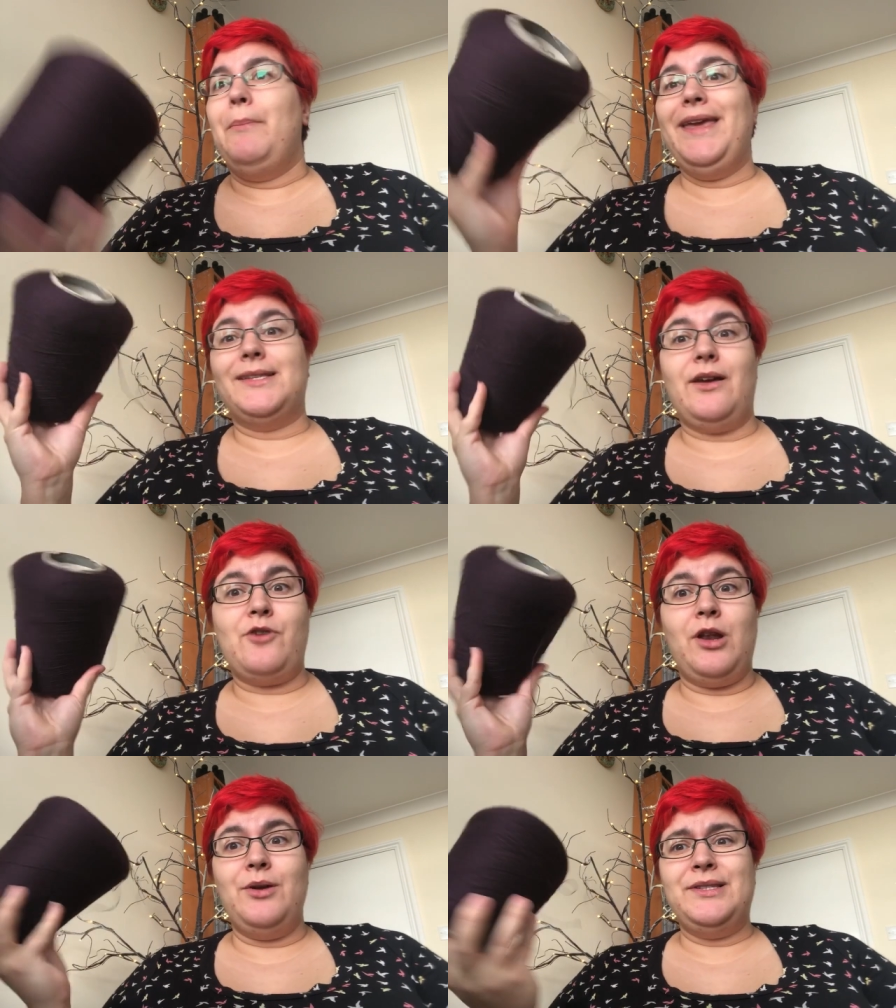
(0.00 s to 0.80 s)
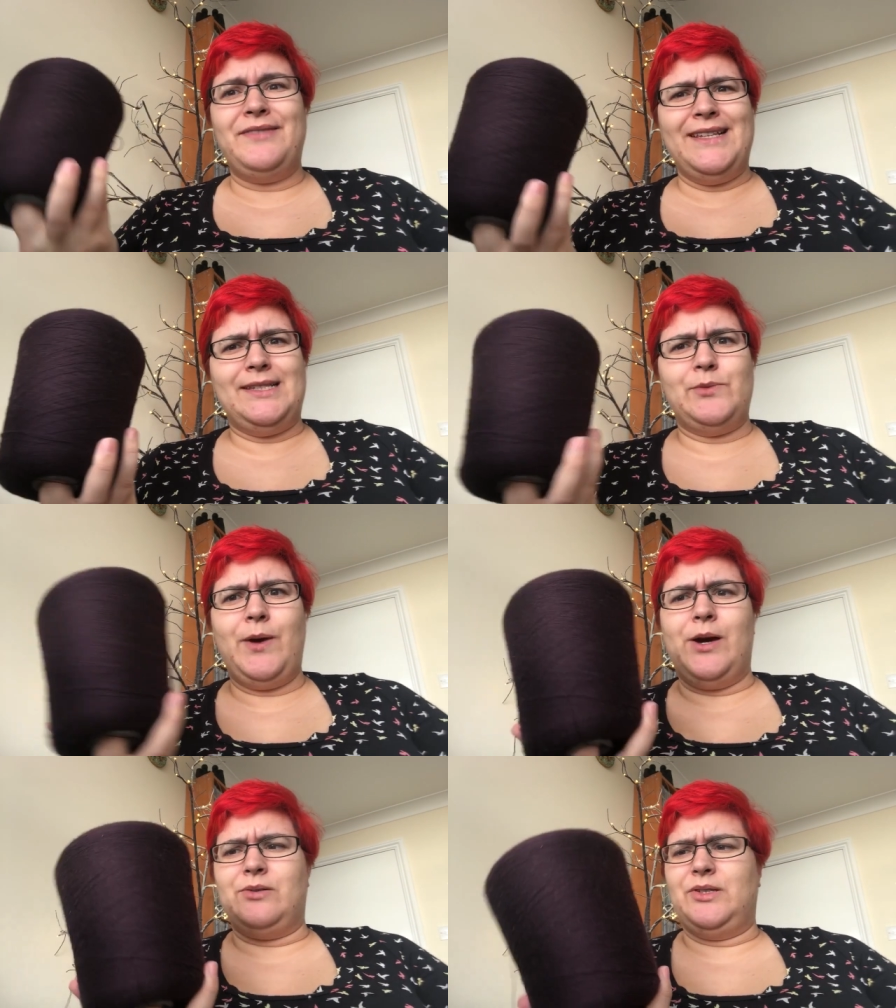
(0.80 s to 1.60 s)
But yes, I've got loads of this as
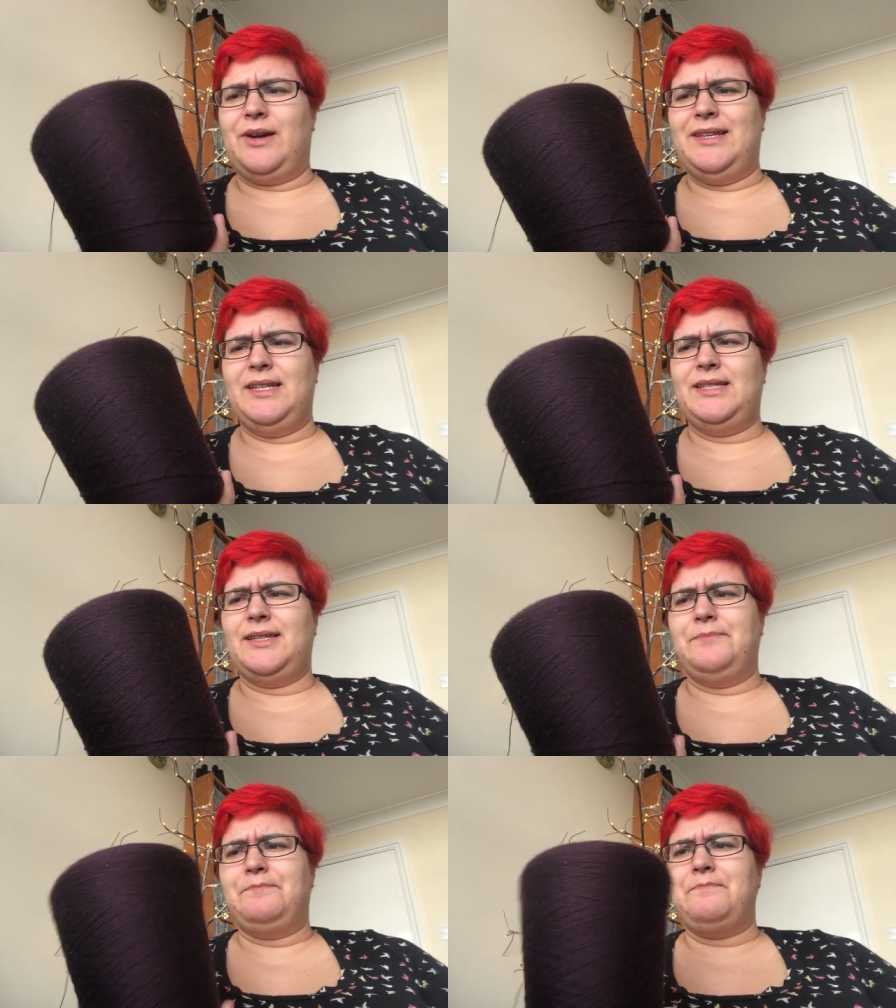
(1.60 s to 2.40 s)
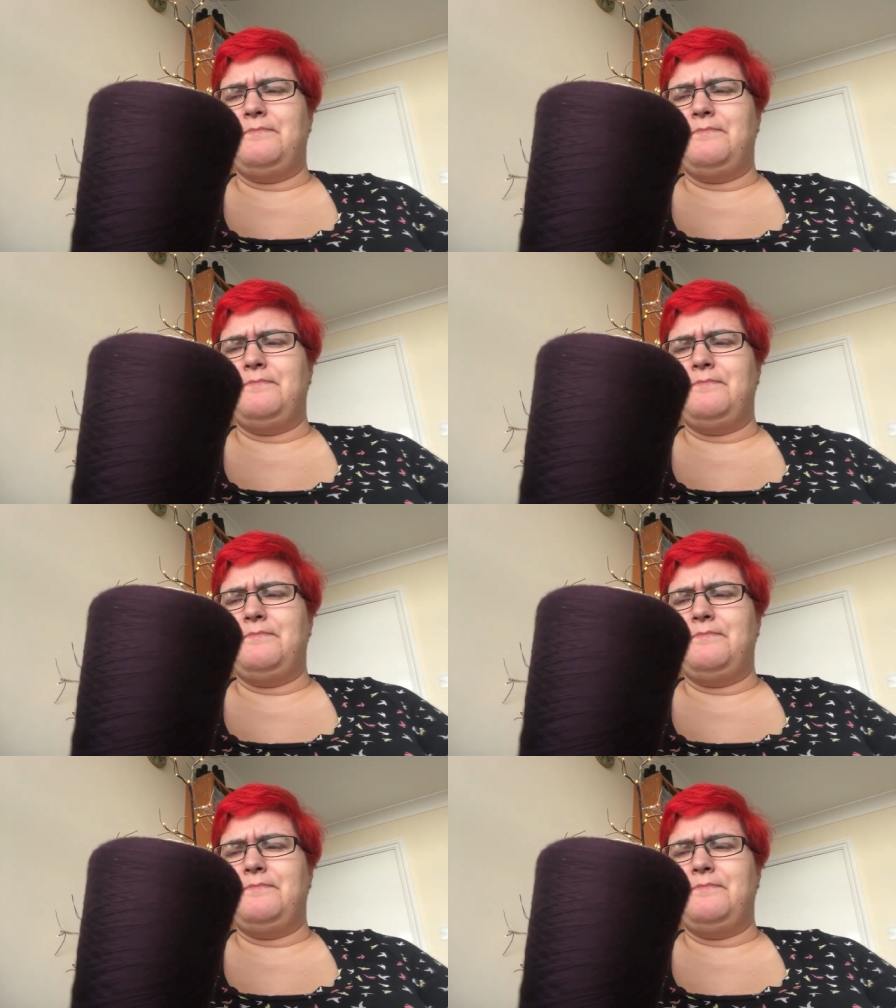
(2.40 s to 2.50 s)
well, so I need to